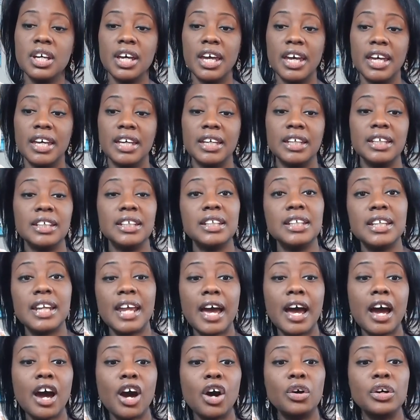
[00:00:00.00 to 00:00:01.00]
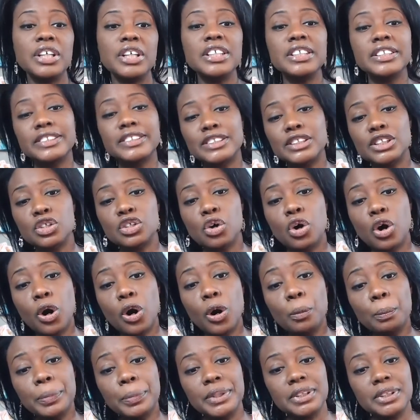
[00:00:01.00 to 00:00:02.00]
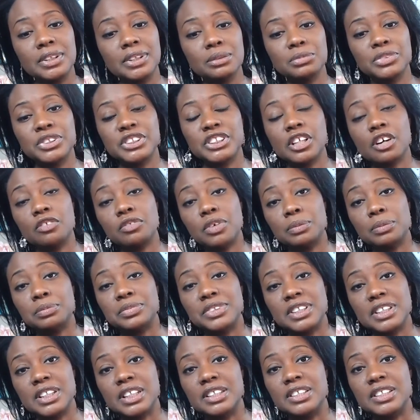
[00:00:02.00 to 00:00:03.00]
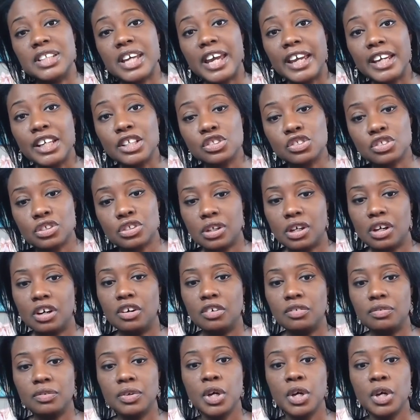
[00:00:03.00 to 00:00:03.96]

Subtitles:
and get out, he still opened himself up to the danger of